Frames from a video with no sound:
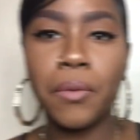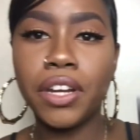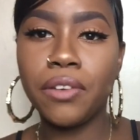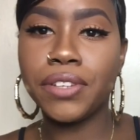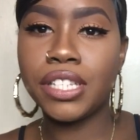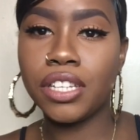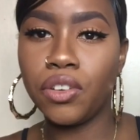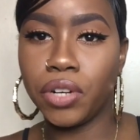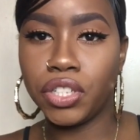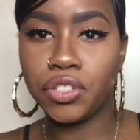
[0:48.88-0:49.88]
went over to
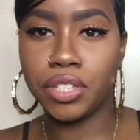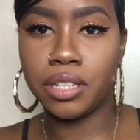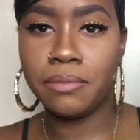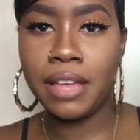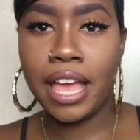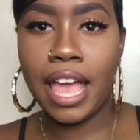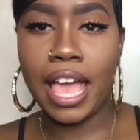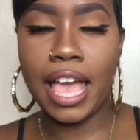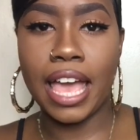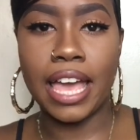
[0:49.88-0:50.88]
Nordstrom
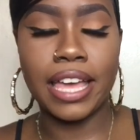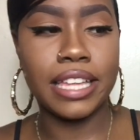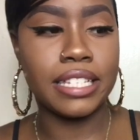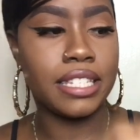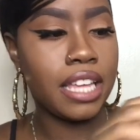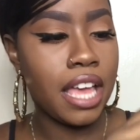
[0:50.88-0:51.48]
and